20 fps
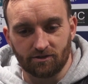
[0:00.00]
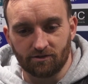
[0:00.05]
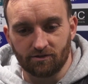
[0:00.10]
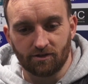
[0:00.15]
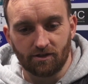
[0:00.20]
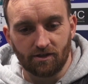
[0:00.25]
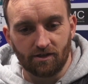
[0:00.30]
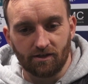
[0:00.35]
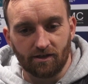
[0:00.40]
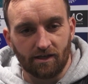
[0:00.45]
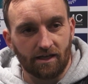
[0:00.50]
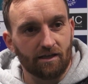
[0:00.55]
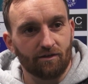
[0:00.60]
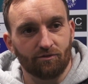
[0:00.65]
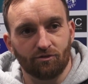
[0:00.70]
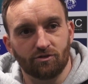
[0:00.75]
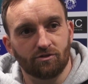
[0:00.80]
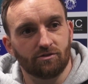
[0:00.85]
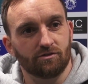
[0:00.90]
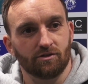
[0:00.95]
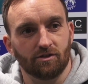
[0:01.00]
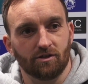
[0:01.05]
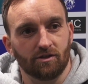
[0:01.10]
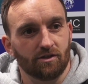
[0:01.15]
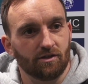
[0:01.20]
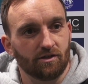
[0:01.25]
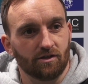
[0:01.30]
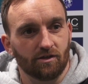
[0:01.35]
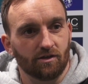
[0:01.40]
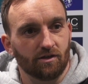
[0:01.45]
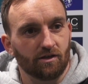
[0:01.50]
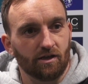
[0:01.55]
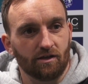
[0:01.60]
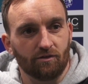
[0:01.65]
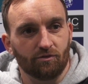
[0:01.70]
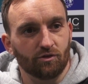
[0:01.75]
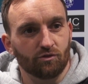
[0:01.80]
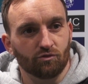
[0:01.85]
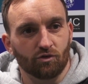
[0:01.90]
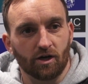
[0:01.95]
And even
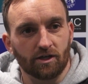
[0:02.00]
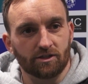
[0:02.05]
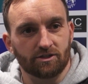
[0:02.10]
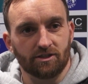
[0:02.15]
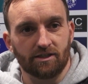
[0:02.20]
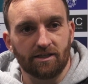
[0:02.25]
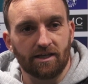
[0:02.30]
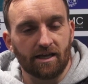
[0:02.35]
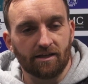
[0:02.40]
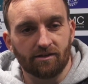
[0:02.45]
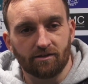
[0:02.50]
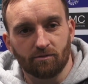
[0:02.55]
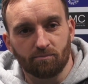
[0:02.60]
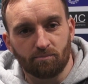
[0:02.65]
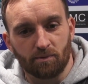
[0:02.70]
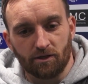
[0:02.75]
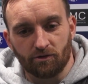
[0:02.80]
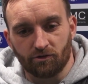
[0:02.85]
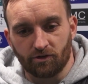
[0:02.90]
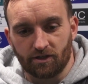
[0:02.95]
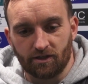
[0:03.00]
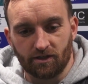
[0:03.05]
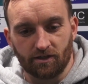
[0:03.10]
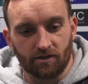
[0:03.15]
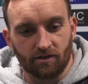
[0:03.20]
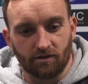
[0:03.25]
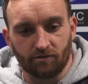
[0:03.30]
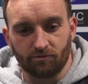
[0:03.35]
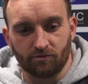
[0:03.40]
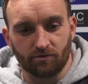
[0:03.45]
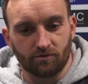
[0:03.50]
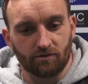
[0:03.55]
right to the end of Billericay,